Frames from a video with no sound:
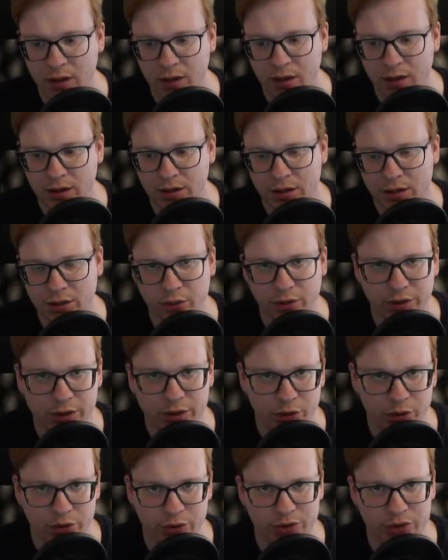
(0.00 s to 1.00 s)
So the
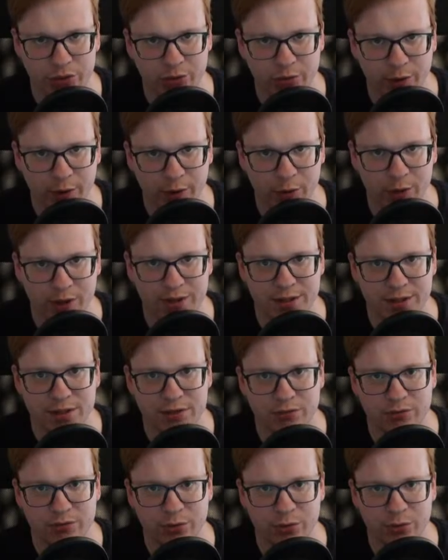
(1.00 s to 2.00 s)
user requests
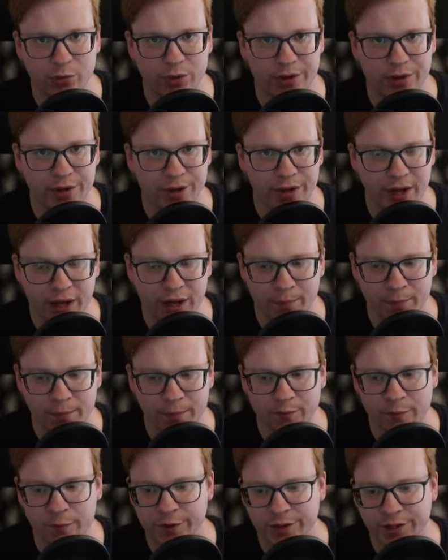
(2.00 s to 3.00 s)
the food with a
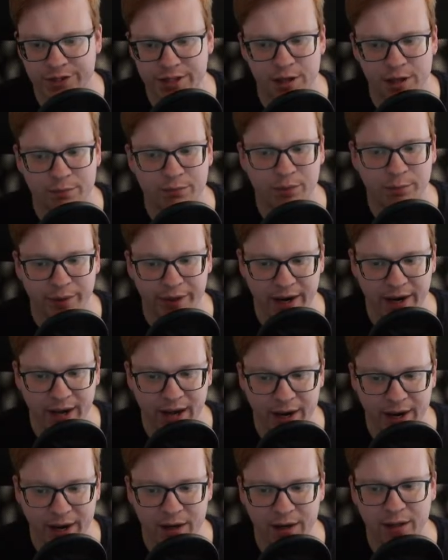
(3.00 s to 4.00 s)
name, for example,
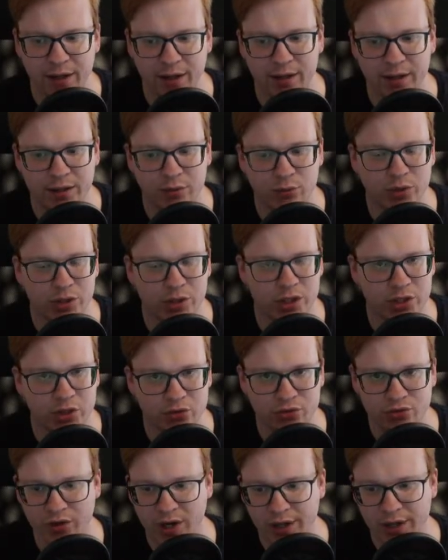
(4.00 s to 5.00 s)
banana, and then we need
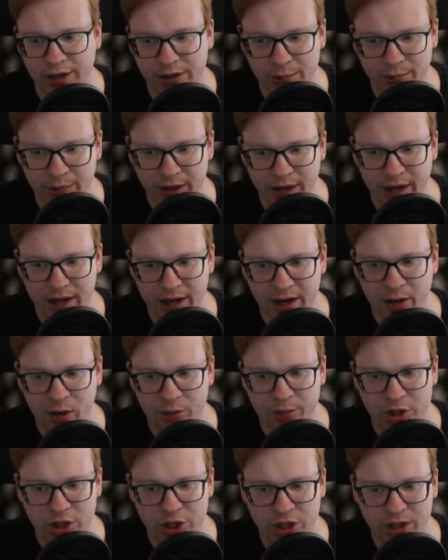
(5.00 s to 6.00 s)
to find the banana
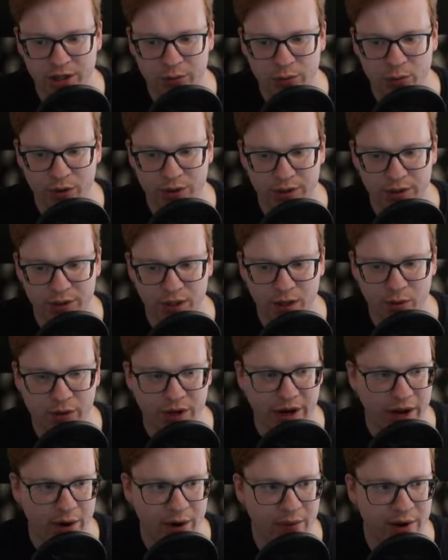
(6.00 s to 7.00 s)
object within
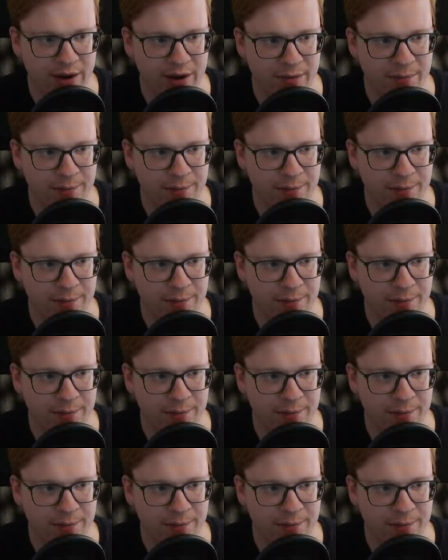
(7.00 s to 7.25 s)
our array.